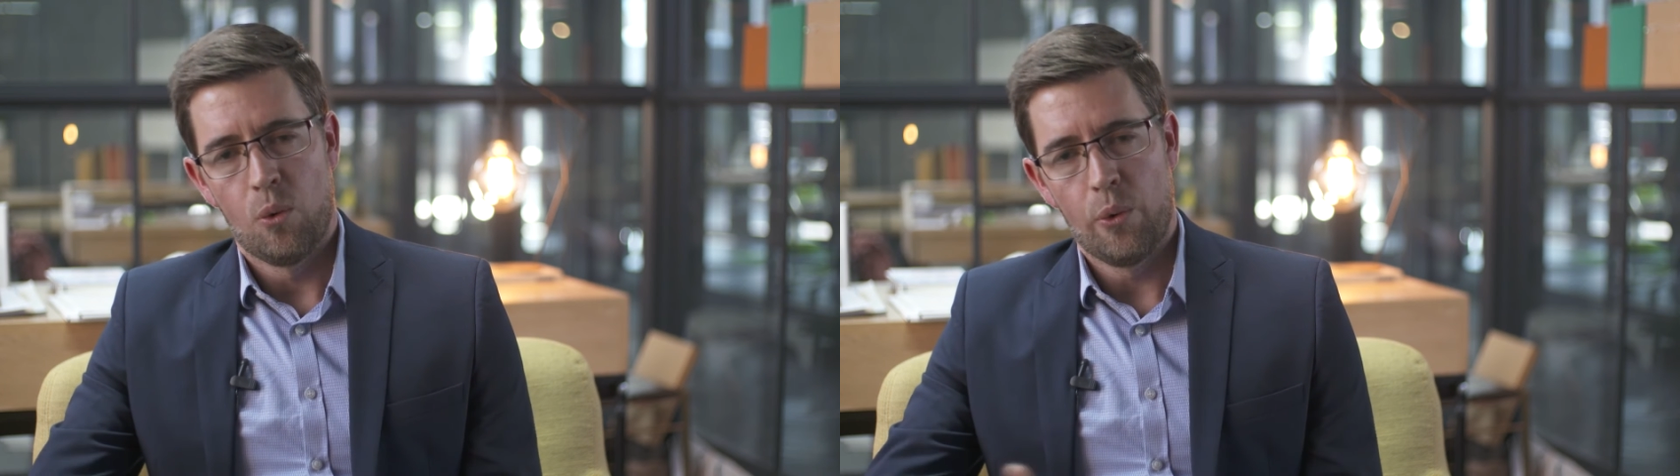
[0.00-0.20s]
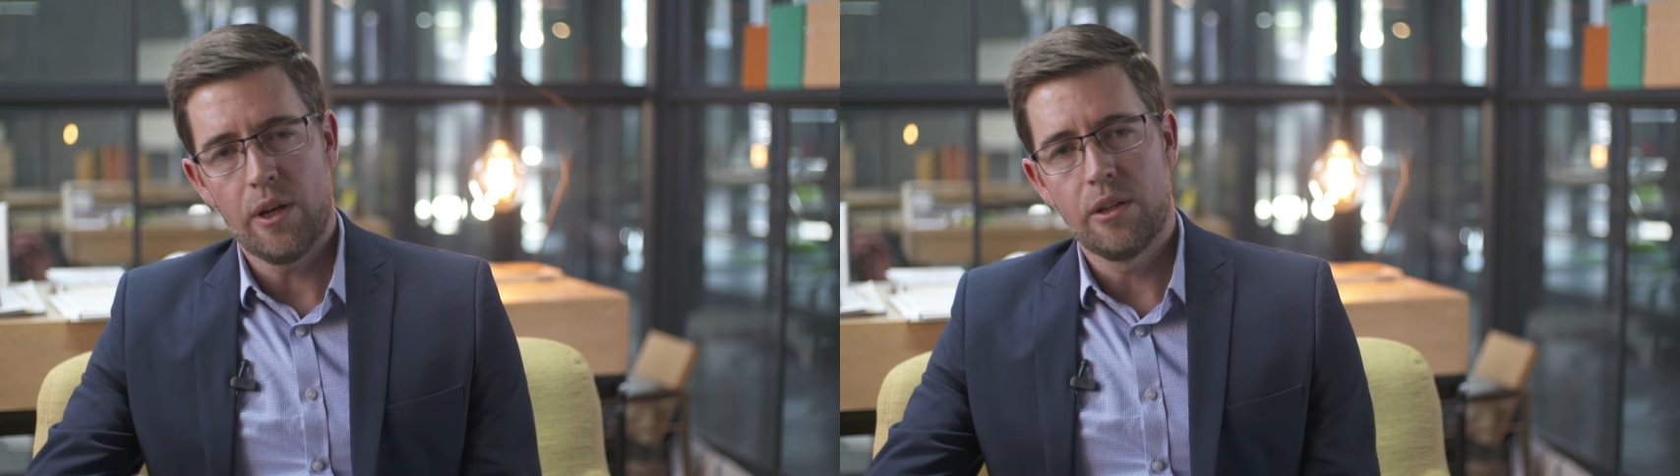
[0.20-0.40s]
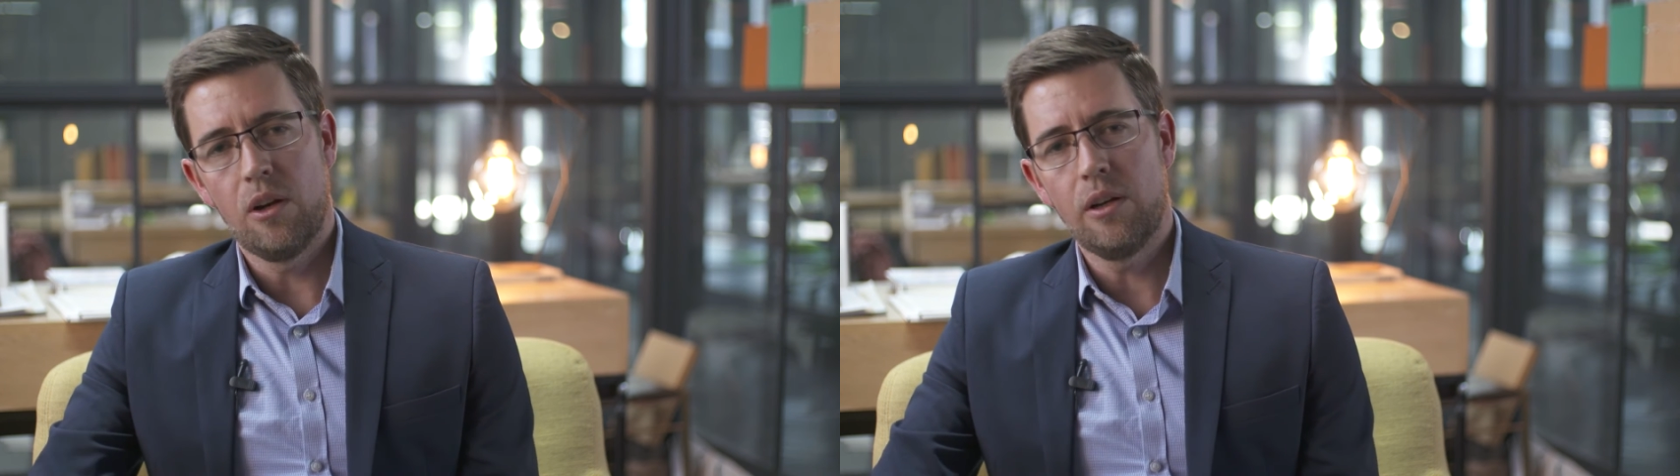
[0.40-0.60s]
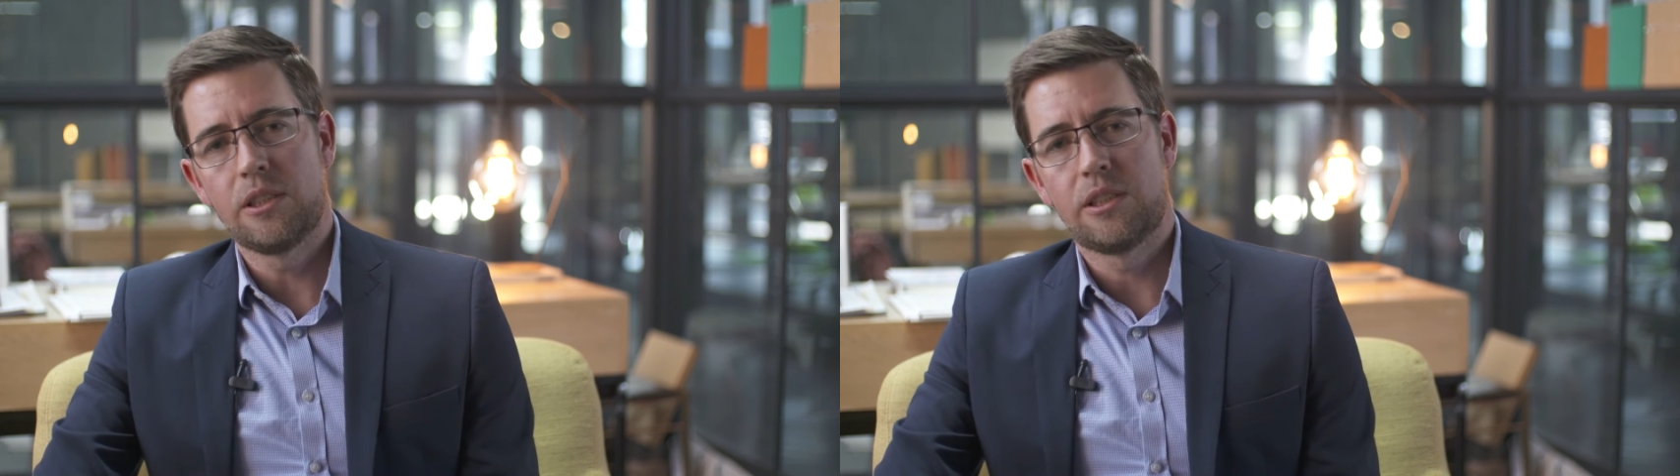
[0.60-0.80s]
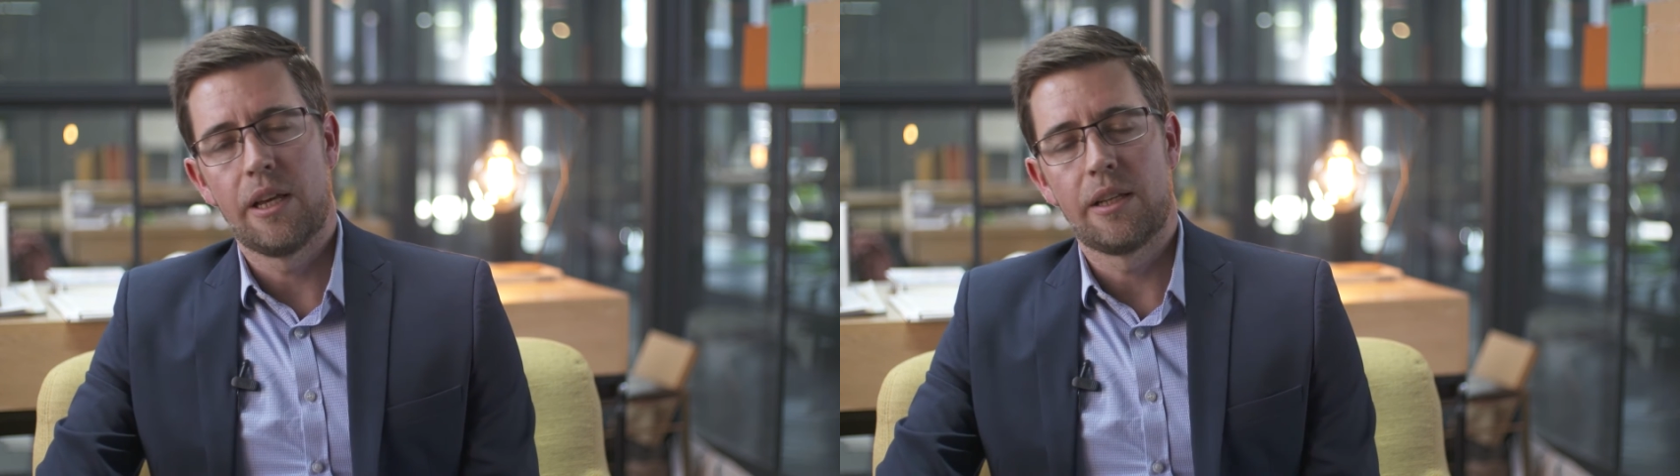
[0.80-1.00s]
We
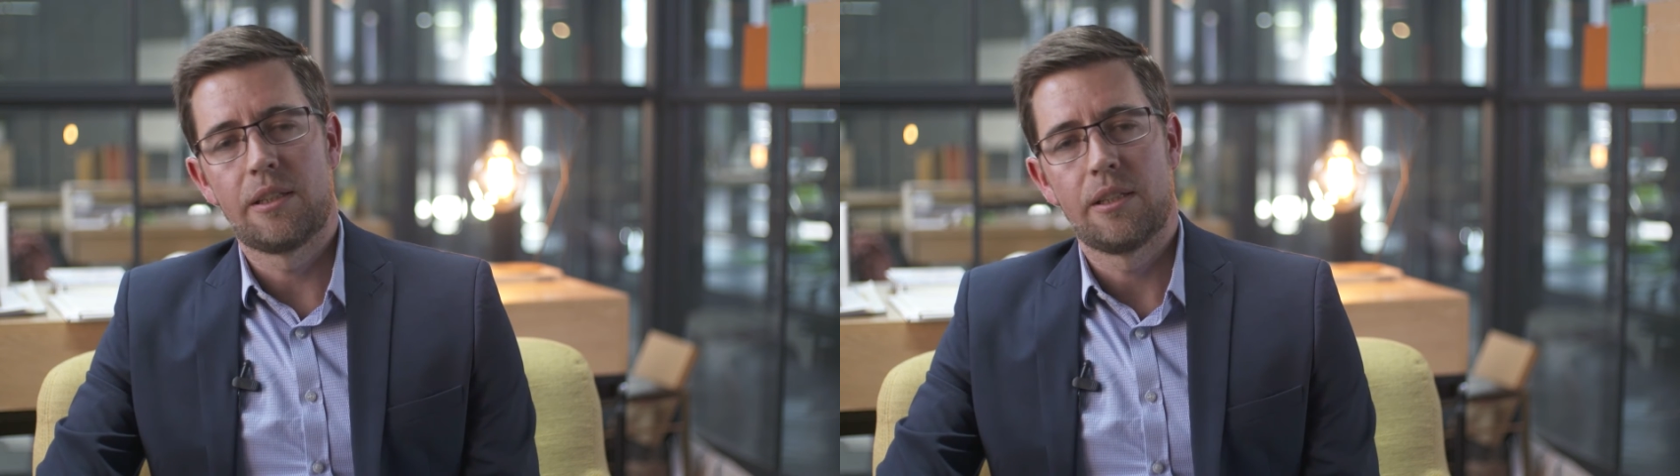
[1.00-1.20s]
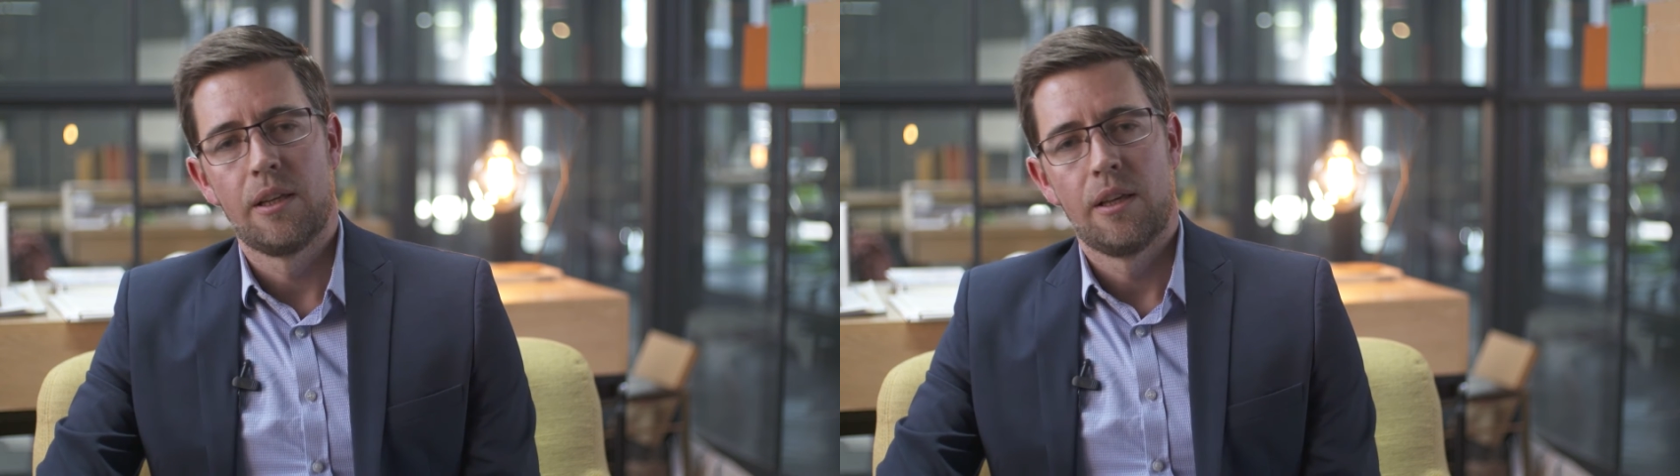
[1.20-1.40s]
acknowledge that